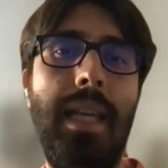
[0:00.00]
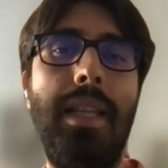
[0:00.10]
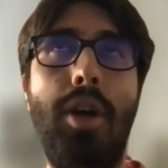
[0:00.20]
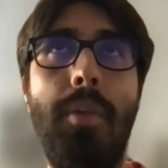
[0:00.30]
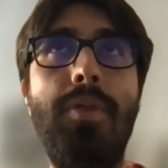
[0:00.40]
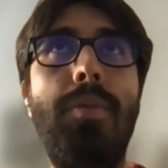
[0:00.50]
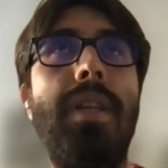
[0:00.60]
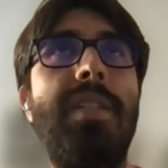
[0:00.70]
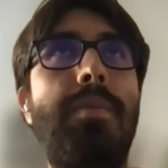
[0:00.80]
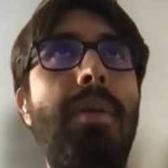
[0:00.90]
I think it comes
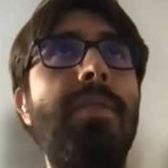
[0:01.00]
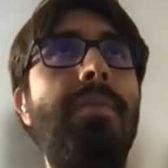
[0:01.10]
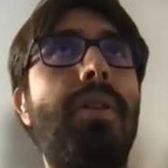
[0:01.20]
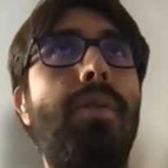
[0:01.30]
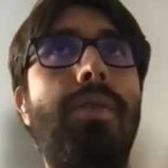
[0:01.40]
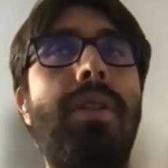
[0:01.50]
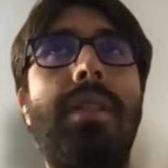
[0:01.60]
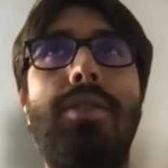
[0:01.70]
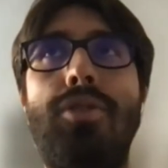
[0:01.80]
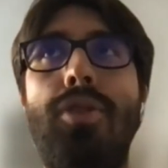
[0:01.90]
with experience, but also
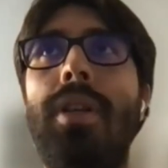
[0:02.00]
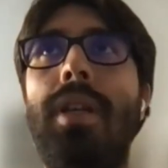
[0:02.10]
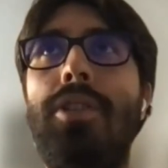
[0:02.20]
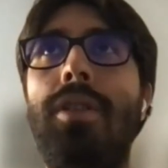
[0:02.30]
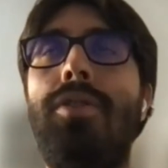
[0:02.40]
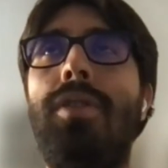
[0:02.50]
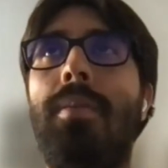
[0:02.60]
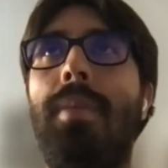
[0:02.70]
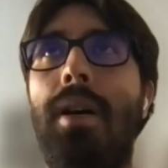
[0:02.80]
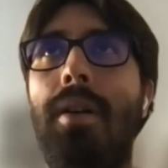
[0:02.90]
there's a strong literature
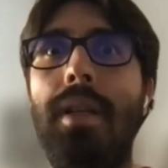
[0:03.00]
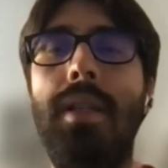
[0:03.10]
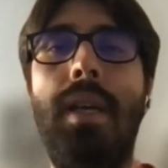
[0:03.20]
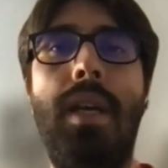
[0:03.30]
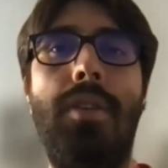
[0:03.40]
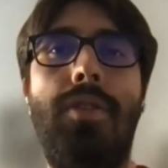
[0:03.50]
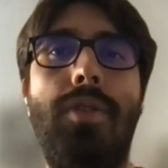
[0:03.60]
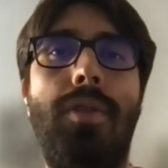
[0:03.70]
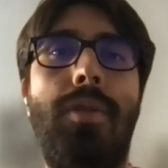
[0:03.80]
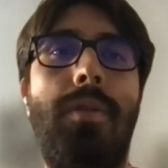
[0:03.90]
about it.
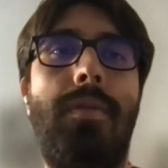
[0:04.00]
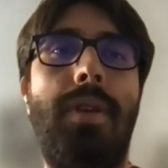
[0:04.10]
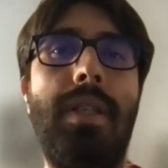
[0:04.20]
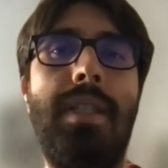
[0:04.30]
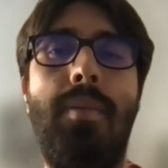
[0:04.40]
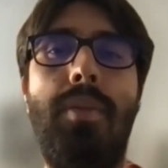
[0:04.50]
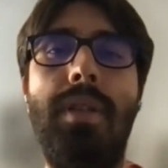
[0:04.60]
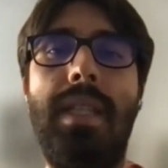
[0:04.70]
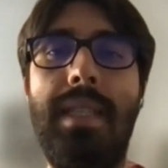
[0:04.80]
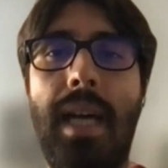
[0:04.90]
So, for
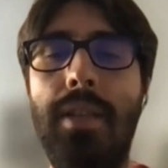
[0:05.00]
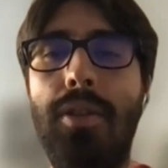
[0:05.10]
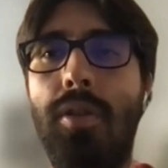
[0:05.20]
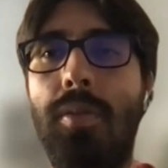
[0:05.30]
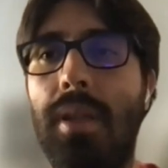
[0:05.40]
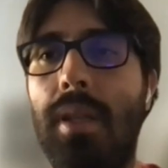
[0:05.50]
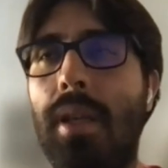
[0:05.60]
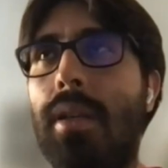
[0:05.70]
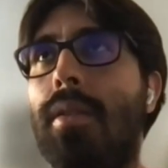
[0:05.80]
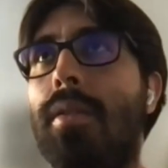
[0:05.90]
example, the Stan
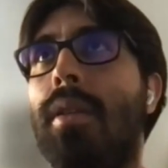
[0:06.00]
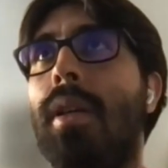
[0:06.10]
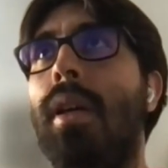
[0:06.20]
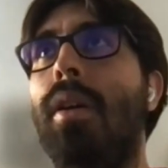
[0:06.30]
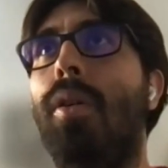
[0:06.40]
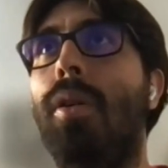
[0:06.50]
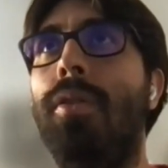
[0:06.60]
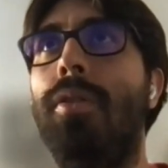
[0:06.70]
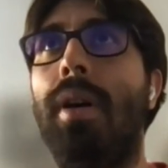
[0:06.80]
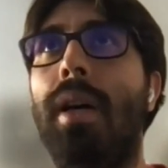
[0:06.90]
documentation
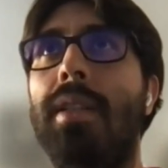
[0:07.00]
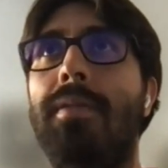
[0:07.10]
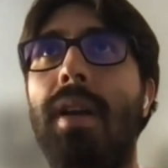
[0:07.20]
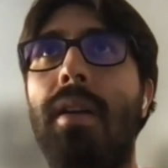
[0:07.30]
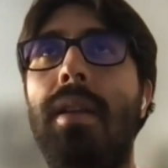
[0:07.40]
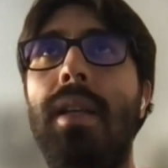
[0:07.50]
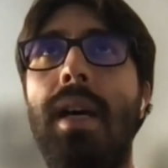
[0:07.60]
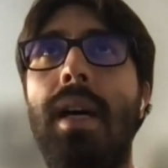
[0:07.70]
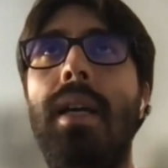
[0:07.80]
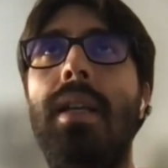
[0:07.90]
also has very
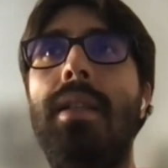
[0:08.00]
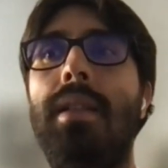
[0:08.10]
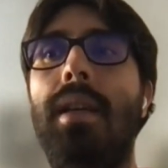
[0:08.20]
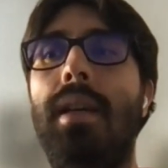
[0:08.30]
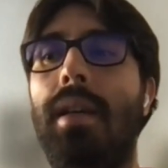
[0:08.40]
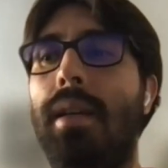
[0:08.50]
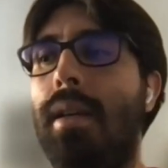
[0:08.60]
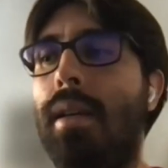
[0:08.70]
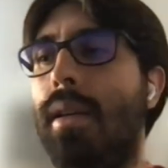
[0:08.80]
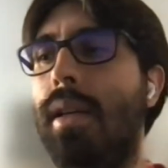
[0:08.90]
nice uh,
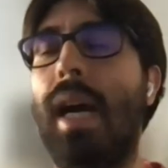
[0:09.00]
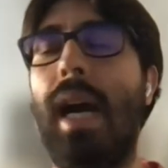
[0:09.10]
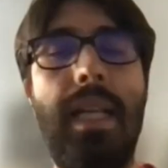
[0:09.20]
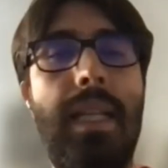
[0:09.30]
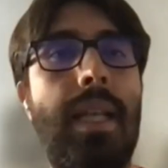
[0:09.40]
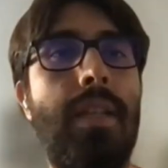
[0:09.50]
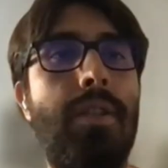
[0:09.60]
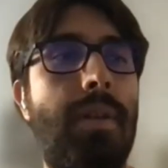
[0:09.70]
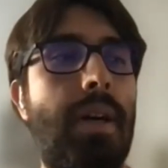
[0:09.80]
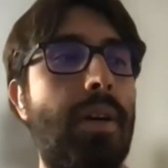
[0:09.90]

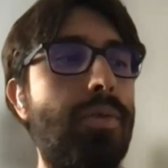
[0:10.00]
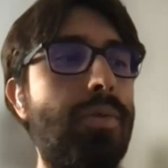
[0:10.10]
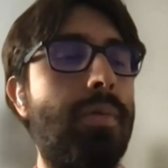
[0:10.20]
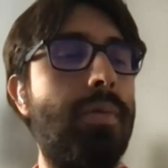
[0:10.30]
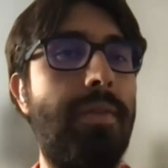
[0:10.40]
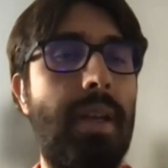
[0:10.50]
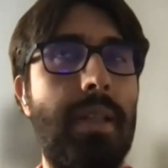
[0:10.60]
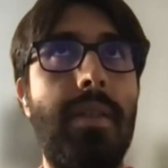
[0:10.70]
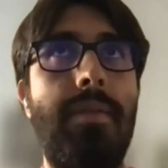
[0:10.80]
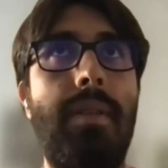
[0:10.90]
guidelines of how to
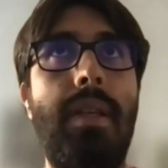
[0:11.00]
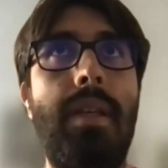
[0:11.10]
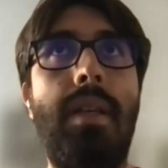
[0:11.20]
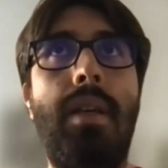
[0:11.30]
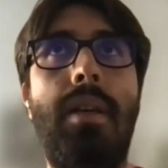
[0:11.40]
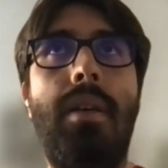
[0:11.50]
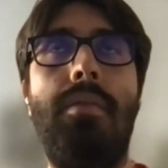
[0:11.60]
effectively